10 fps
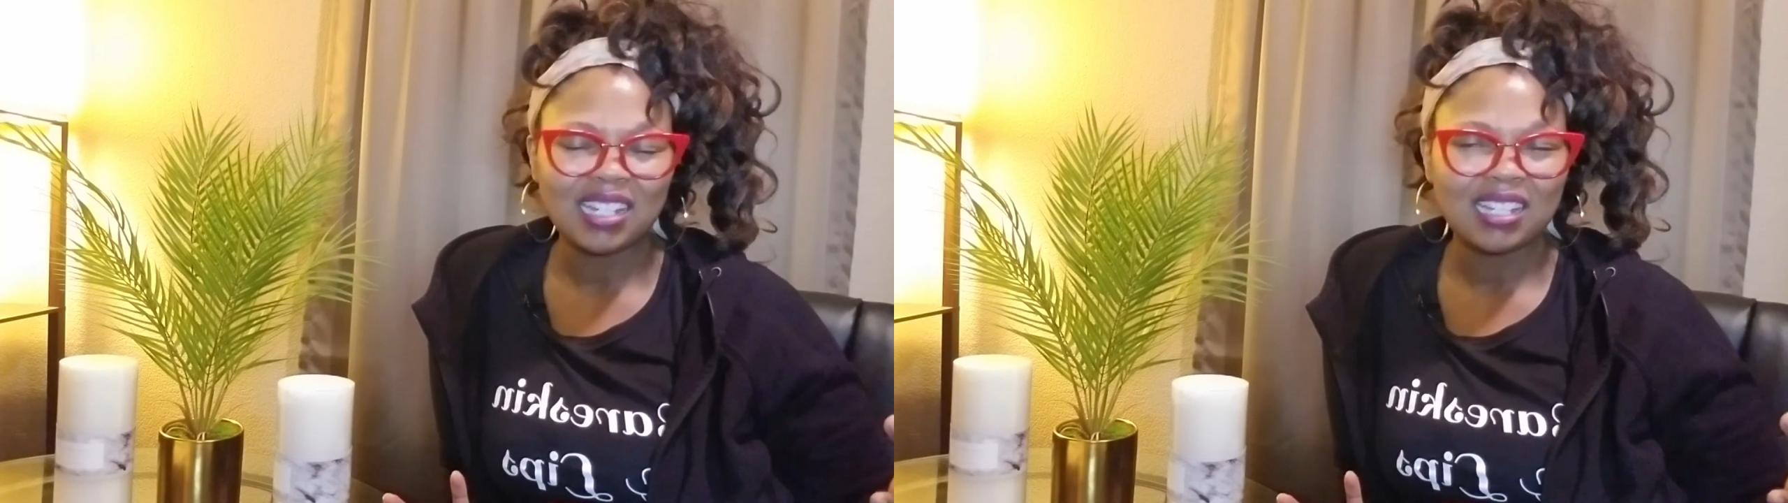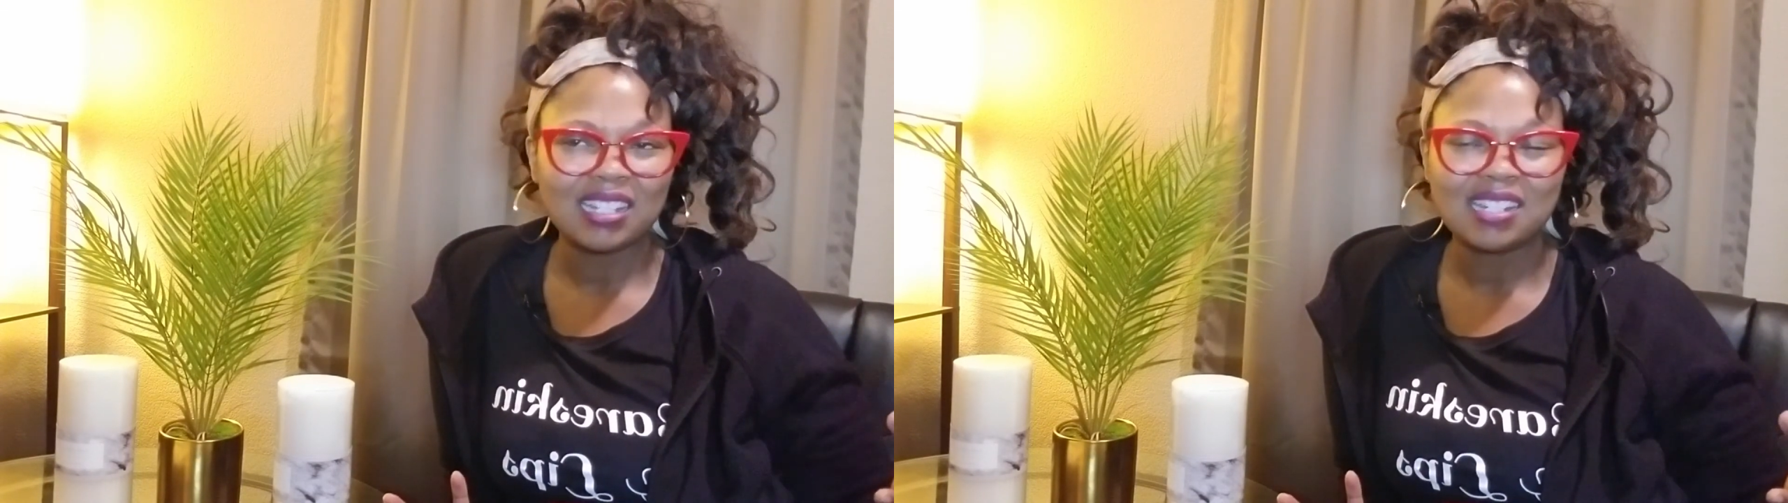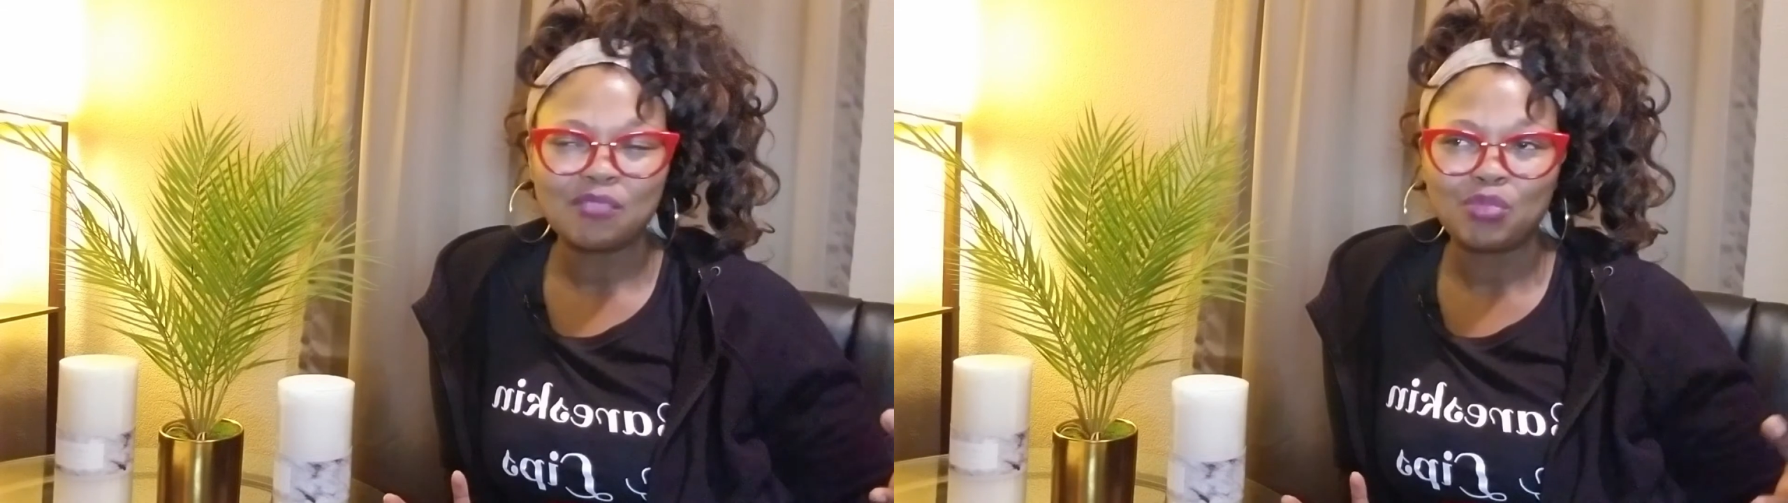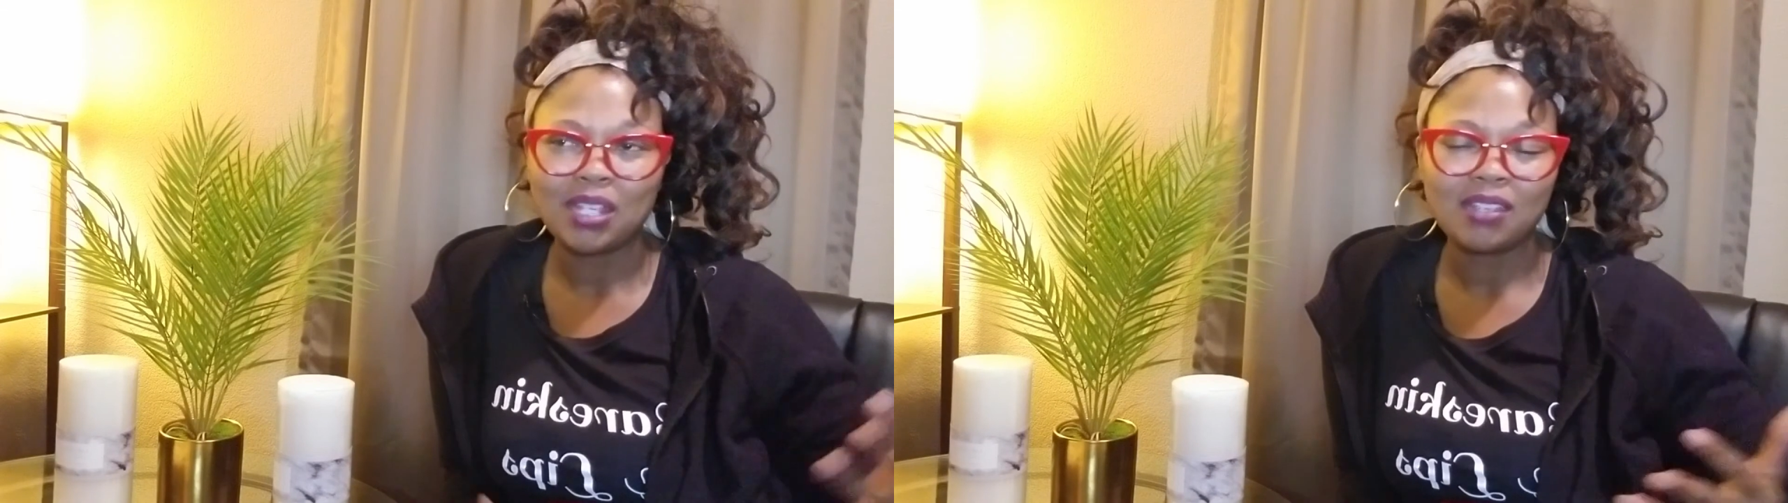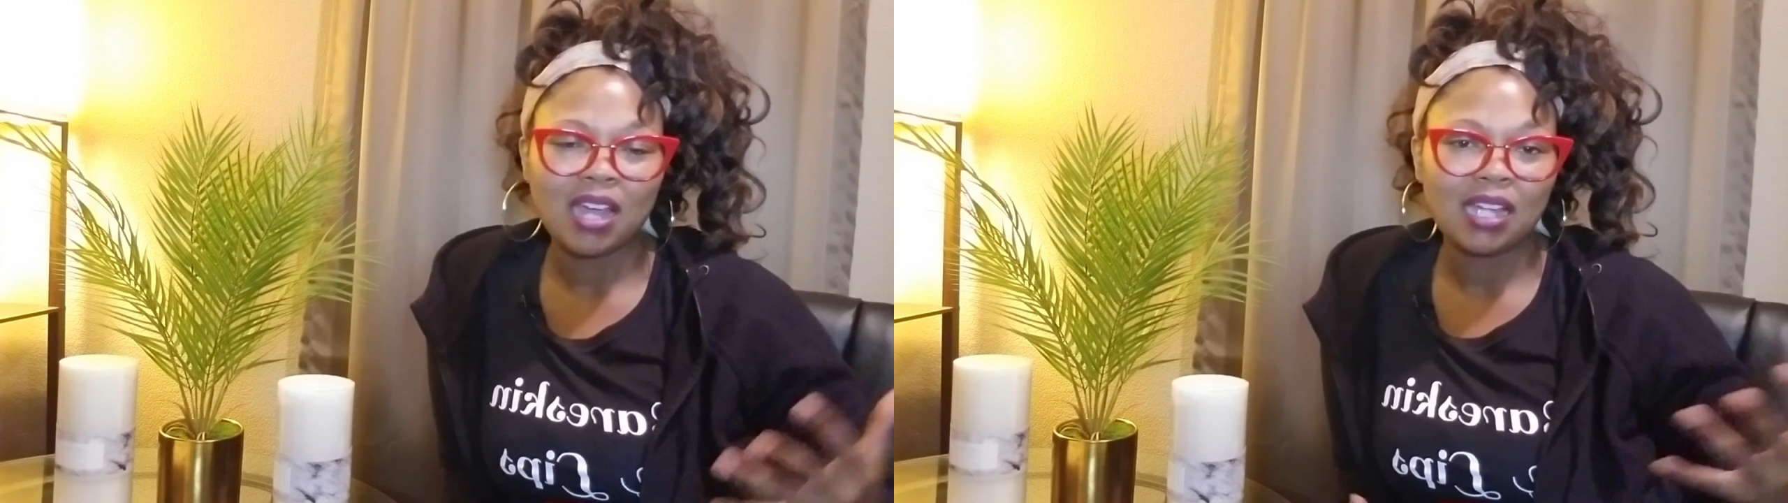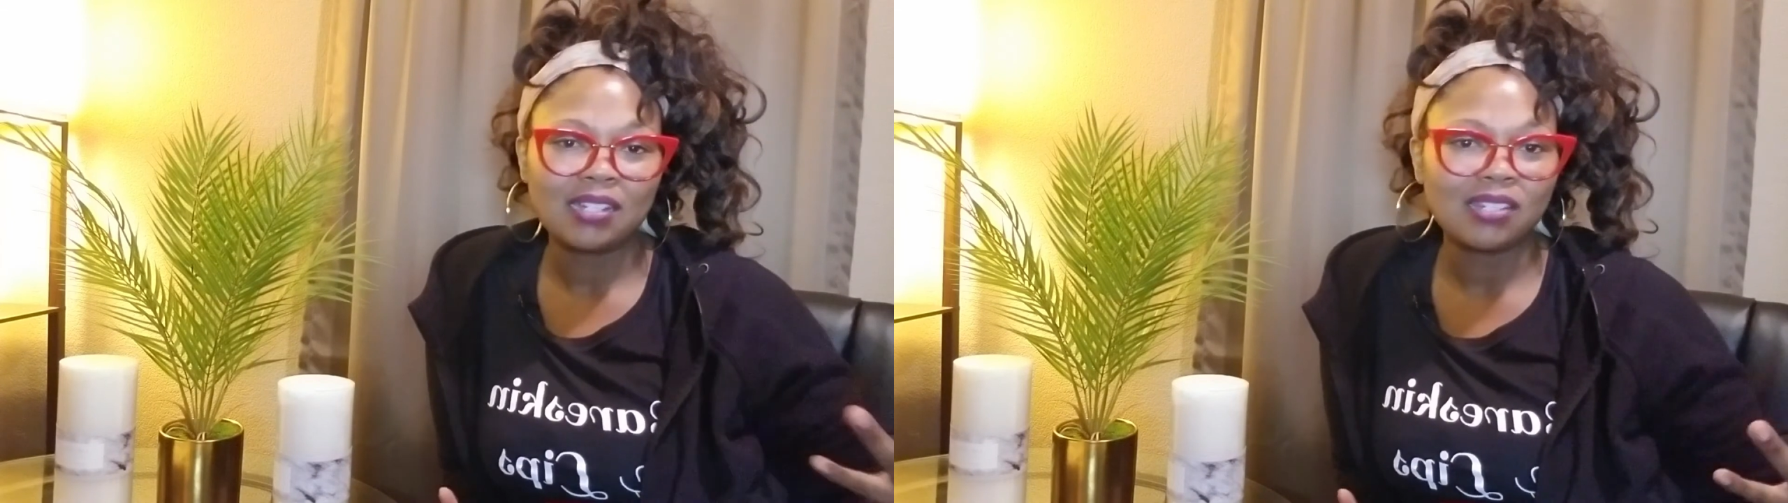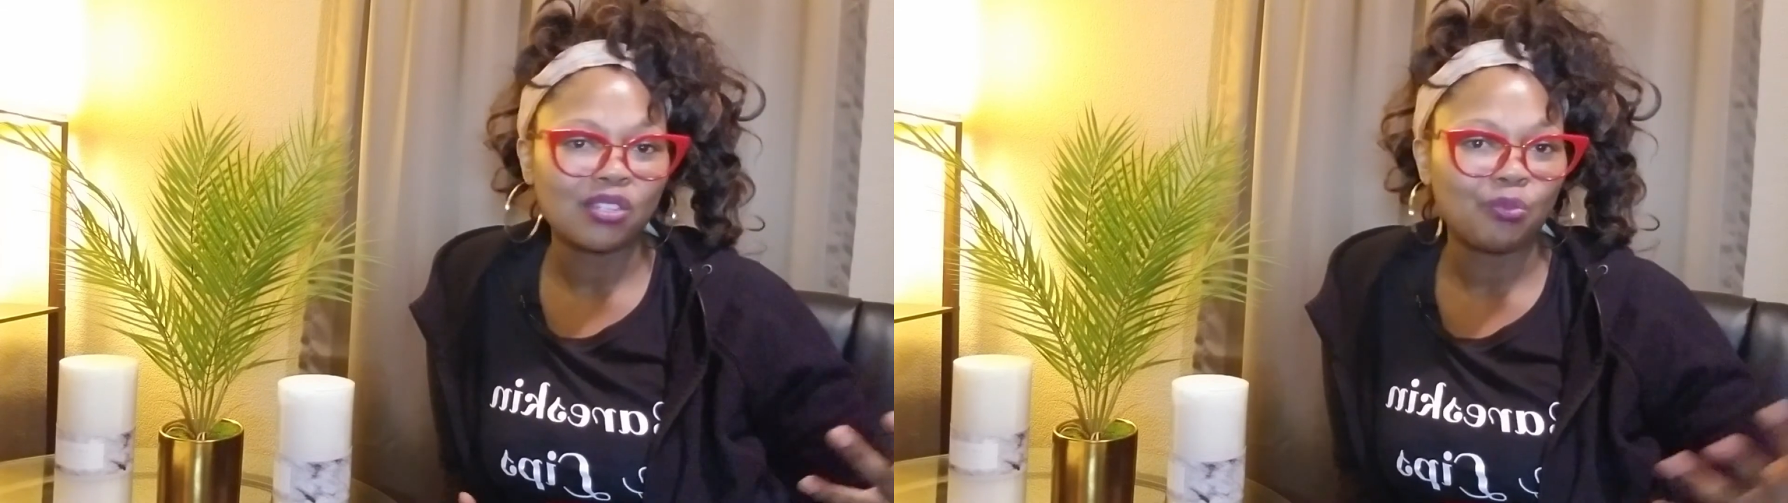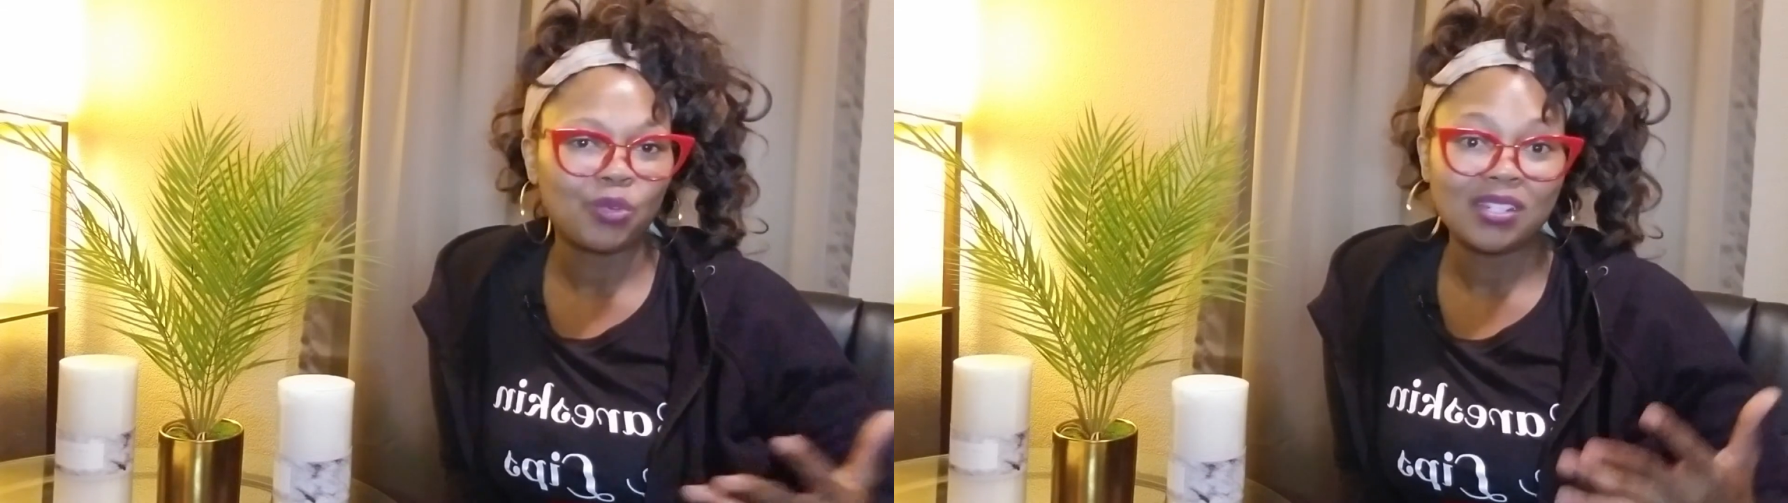and being kind to
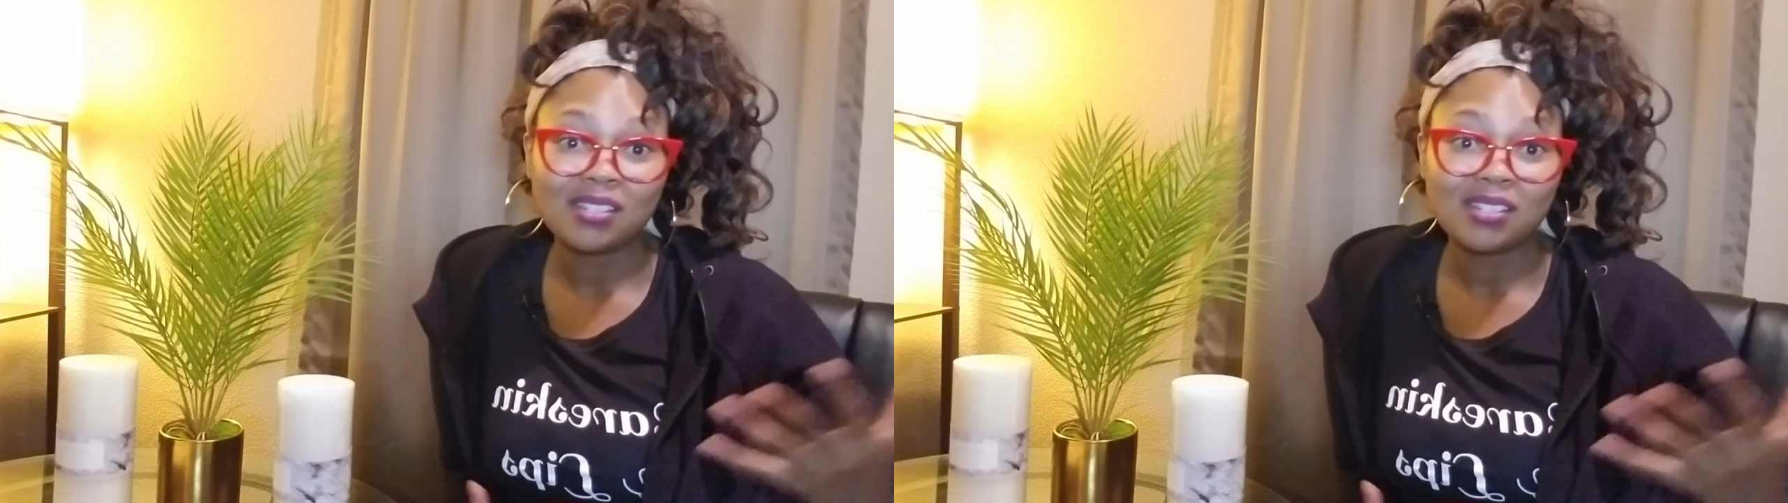someone